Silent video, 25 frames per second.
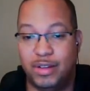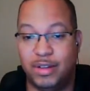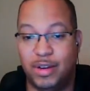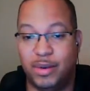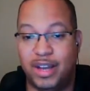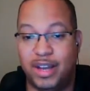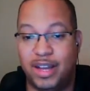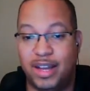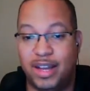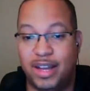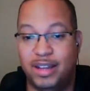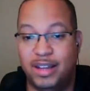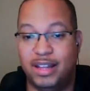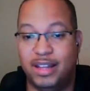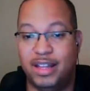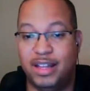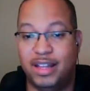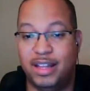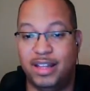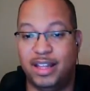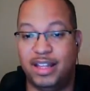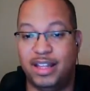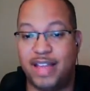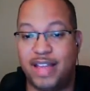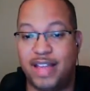Okay?
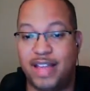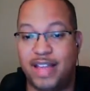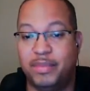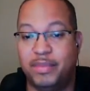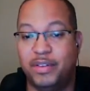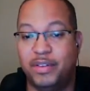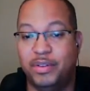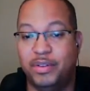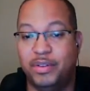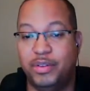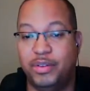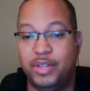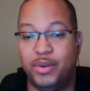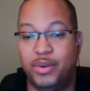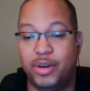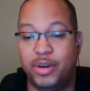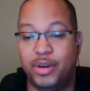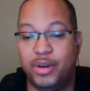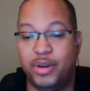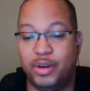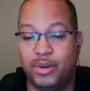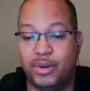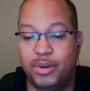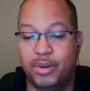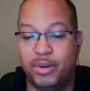It's absolutely
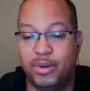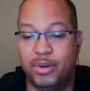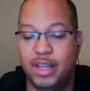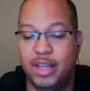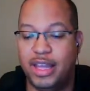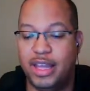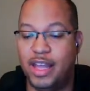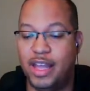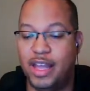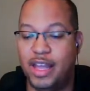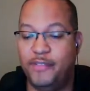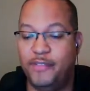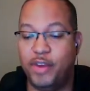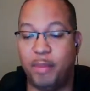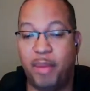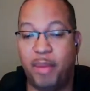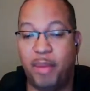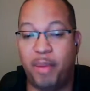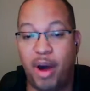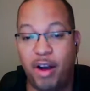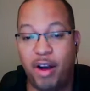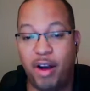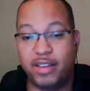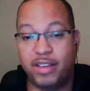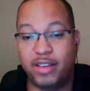critical. If you're
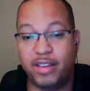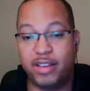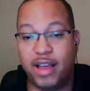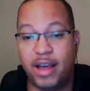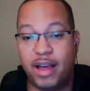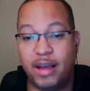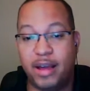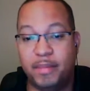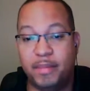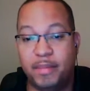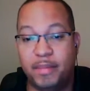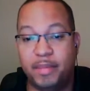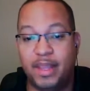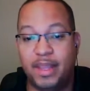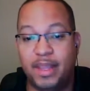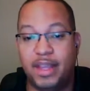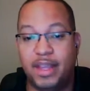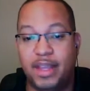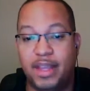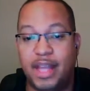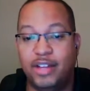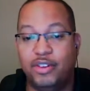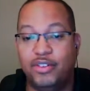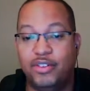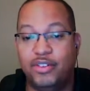part-time
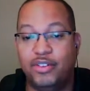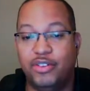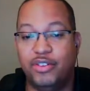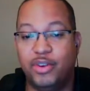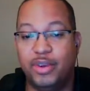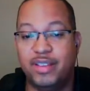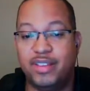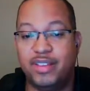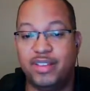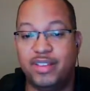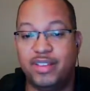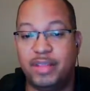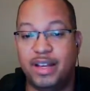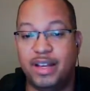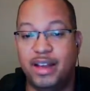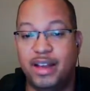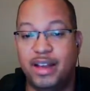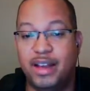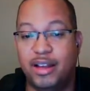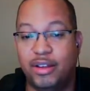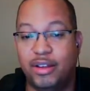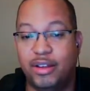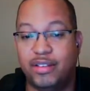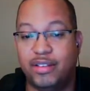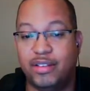and you're doing something
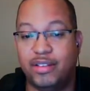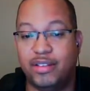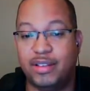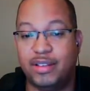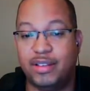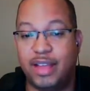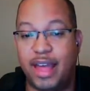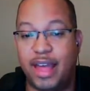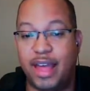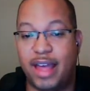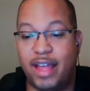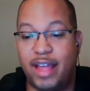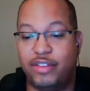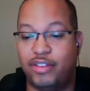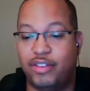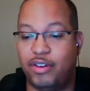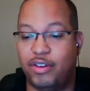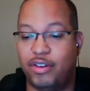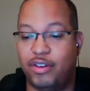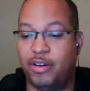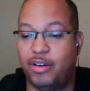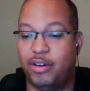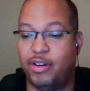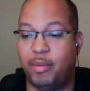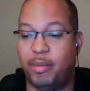else as
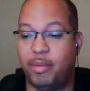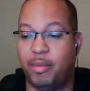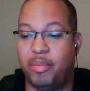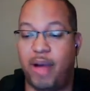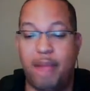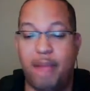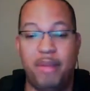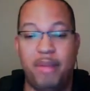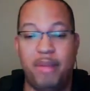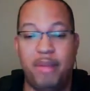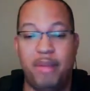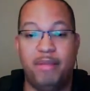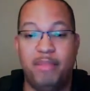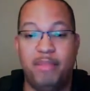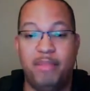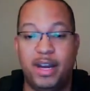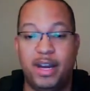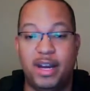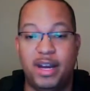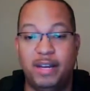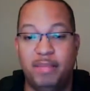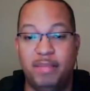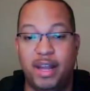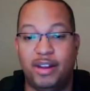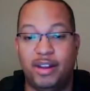your primary
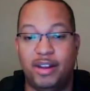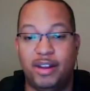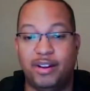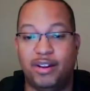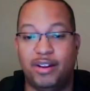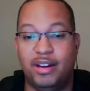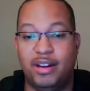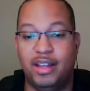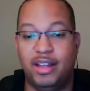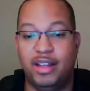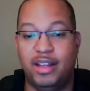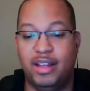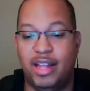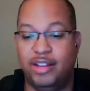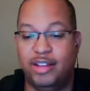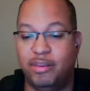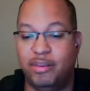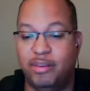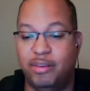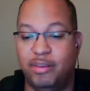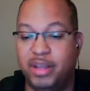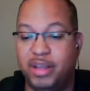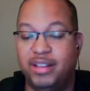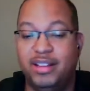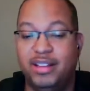moneymaker and
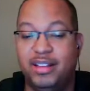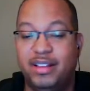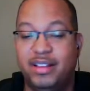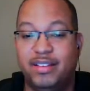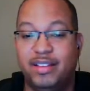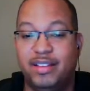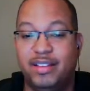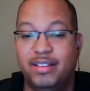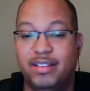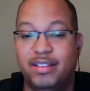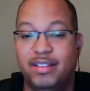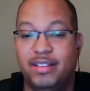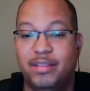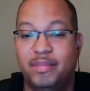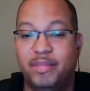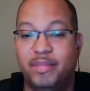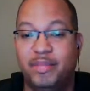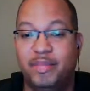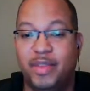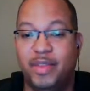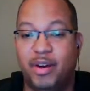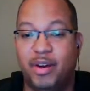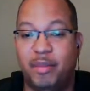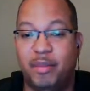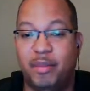you're building the
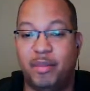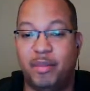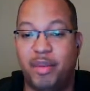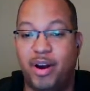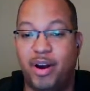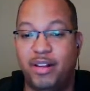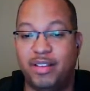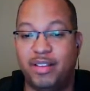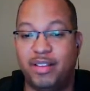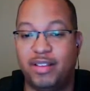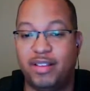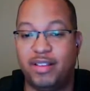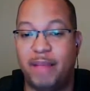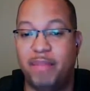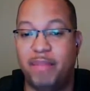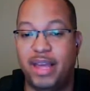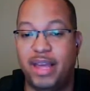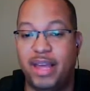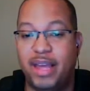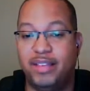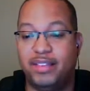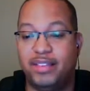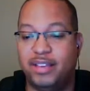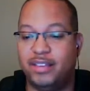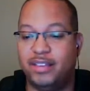system on a part-time
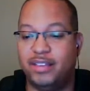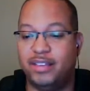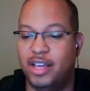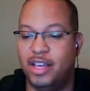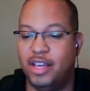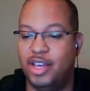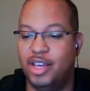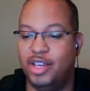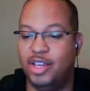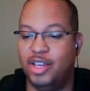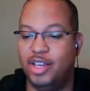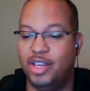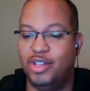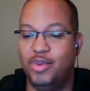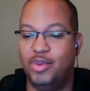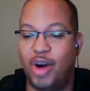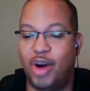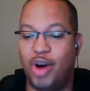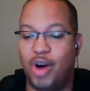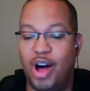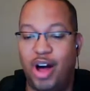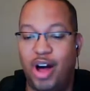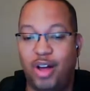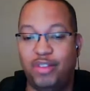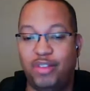basis,
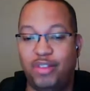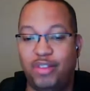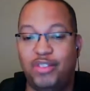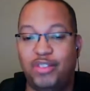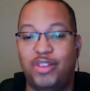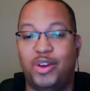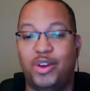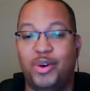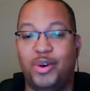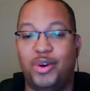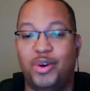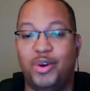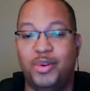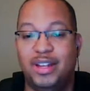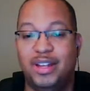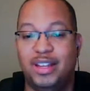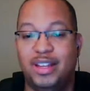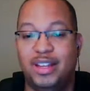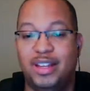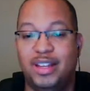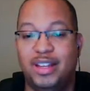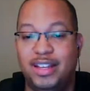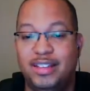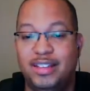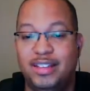you also
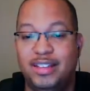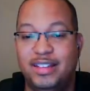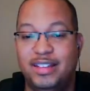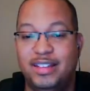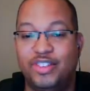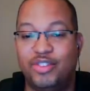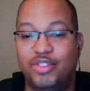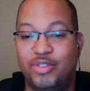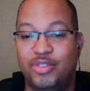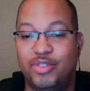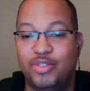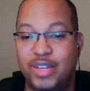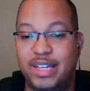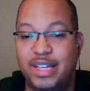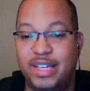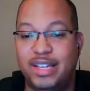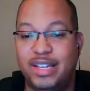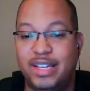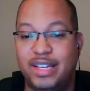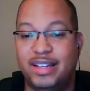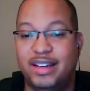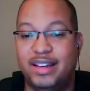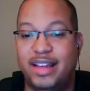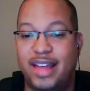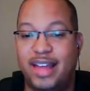need to treat
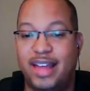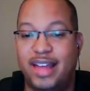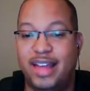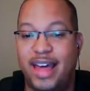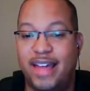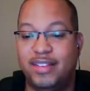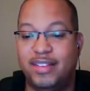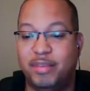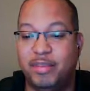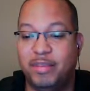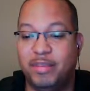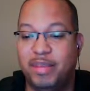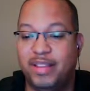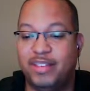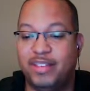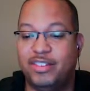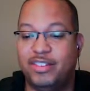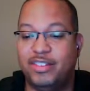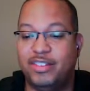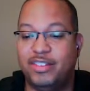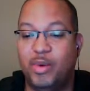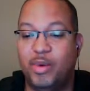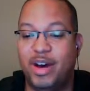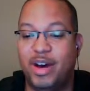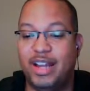it as a
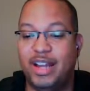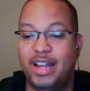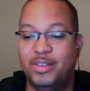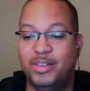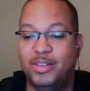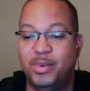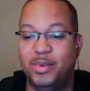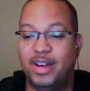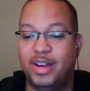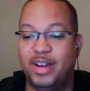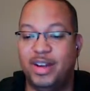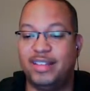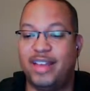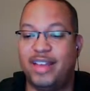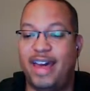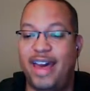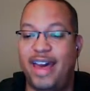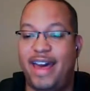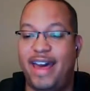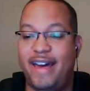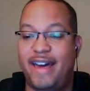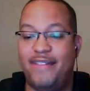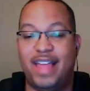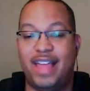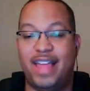business. You want to
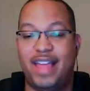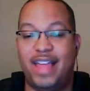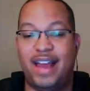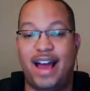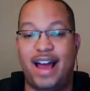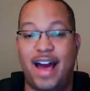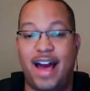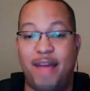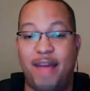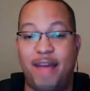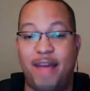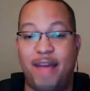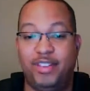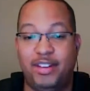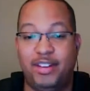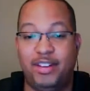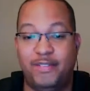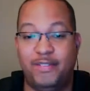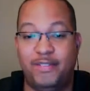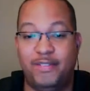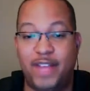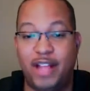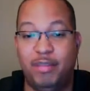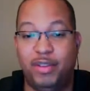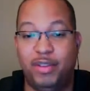have that option
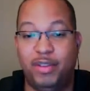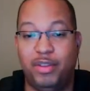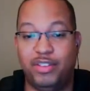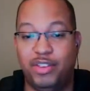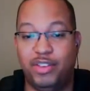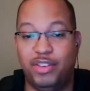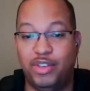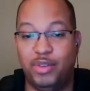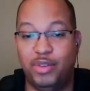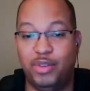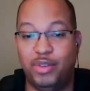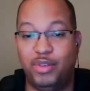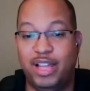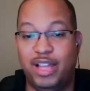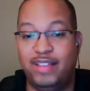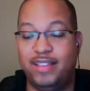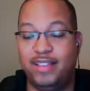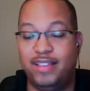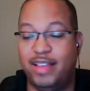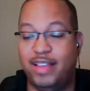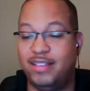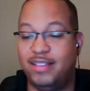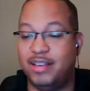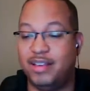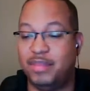available to you.
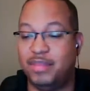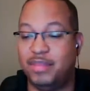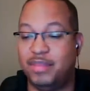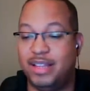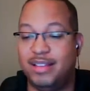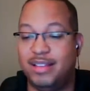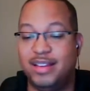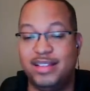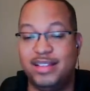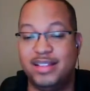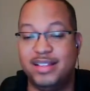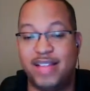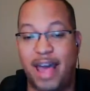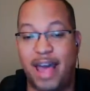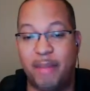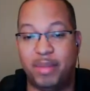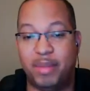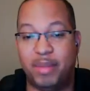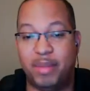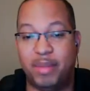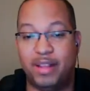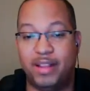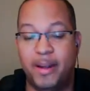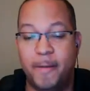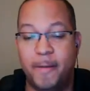Let's say something does
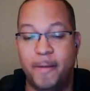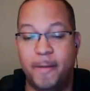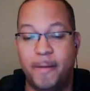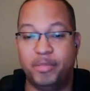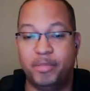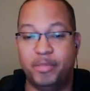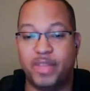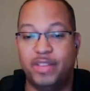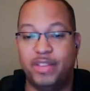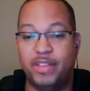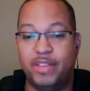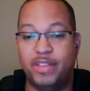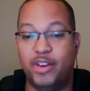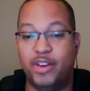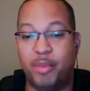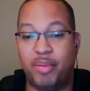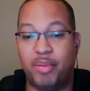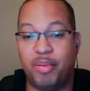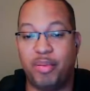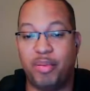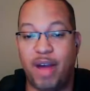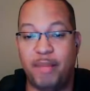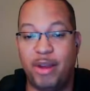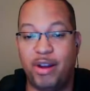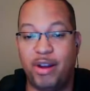happen to your
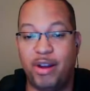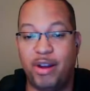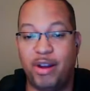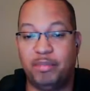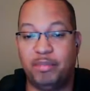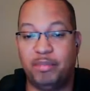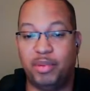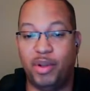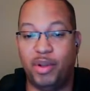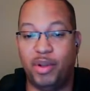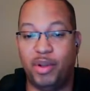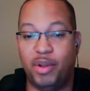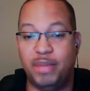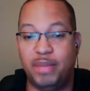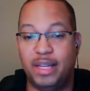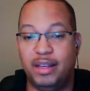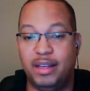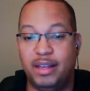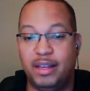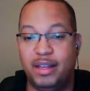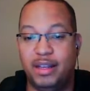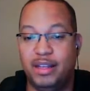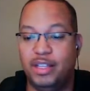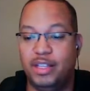primary employment.